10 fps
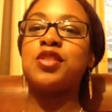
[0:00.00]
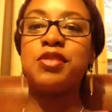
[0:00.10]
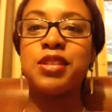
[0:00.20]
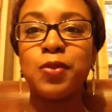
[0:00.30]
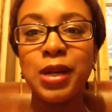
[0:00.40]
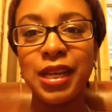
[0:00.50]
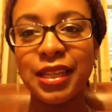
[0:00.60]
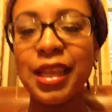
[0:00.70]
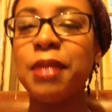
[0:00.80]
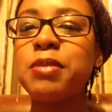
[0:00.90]
the reason
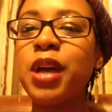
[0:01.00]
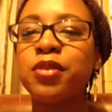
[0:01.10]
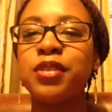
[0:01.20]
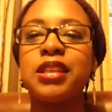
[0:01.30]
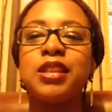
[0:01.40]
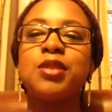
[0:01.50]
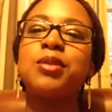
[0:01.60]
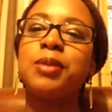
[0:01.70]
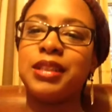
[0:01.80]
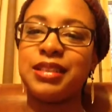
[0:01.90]
why. I'm not feeling too
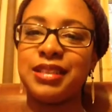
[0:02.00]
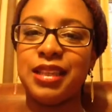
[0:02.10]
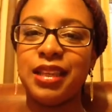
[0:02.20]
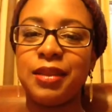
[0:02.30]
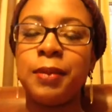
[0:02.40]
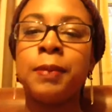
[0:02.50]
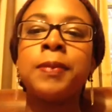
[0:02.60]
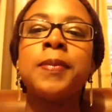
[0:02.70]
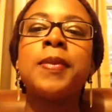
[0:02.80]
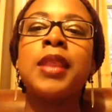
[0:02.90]
well today.
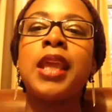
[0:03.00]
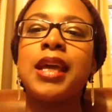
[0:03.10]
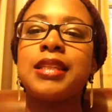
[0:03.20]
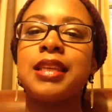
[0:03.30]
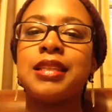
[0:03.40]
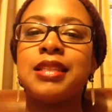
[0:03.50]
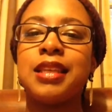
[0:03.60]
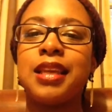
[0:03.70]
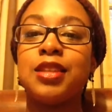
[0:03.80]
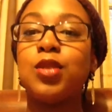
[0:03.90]
As I
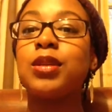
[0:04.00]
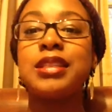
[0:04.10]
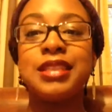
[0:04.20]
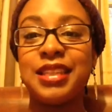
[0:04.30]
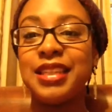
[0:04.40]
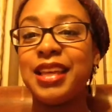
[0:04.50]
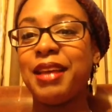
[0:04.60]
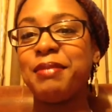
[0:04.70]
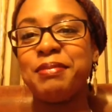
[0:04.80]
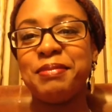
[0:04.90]
said, you can see
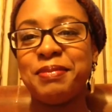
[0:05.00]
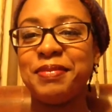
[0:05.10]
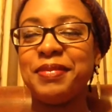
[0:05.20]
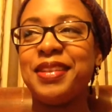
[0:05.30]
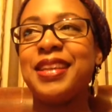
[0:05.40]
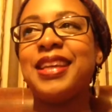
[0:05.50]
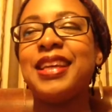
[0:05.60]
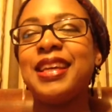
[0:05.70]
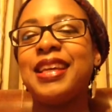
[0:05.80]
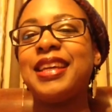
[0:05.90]
I'm
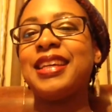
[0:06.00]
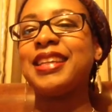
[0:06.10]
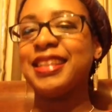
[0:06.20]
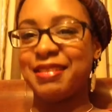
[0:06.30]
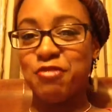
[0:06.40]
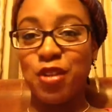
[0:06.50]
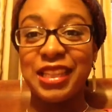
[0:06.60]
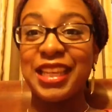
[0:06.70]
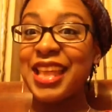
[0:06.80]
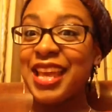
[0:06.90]
wearing
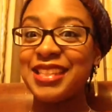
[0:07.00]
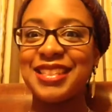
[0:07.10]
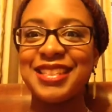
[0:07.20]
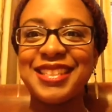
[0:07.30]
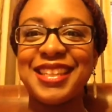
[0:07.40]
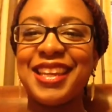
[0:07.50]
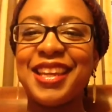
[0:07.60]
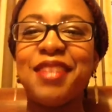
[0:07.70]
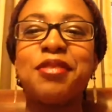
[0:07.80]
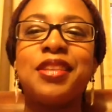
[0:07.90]
the glasses and
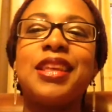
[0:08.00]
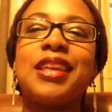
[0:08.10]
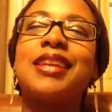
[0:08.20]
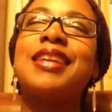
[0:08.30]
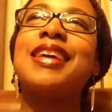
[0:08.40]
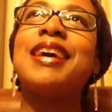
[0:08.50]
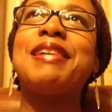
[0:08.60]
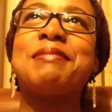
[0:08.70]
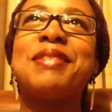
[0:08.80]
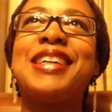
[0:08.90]
everything.
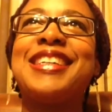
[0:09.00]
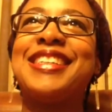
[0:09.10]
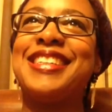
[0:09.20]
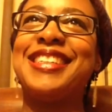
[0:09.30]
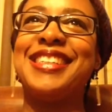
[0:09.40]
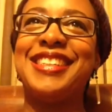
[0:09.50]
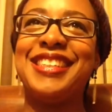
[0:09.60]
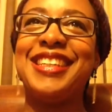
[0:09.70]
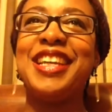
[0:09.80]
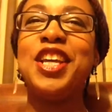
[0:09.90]

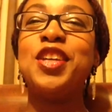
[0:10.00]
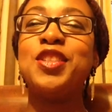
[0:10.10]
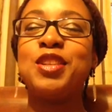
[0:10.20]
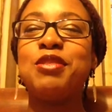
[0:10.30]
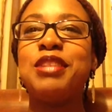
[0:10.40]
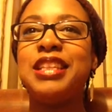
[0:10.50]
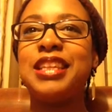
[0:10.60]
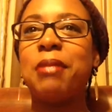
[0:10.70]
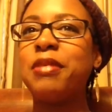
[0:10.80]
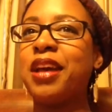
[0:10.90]
So you really,
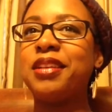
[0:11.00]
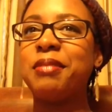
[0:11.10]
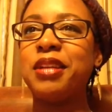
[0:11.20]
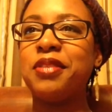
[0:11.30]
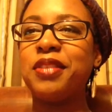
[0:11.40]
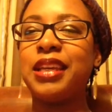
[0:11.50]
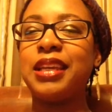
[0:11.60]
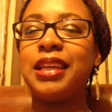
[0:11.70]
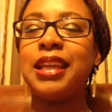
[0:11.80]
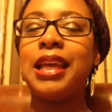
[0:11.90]
I'm not faking
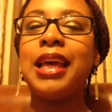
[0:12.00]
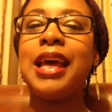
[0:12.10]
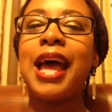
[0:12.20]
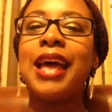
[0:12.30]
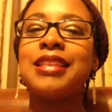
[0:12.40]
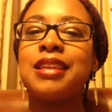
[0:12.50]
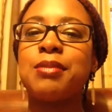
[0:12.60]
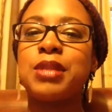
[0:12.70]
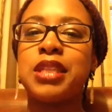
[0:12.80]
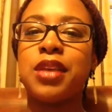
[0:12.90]
it. I had to come
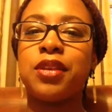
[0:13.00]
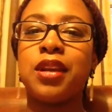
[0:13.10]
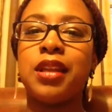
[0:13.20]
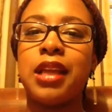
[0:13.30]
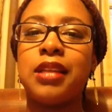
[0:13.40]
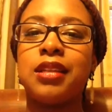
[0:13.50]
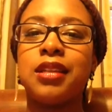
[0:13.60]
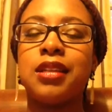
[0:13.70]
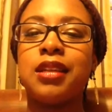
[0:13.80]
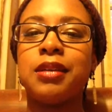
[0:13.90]
to South Carolina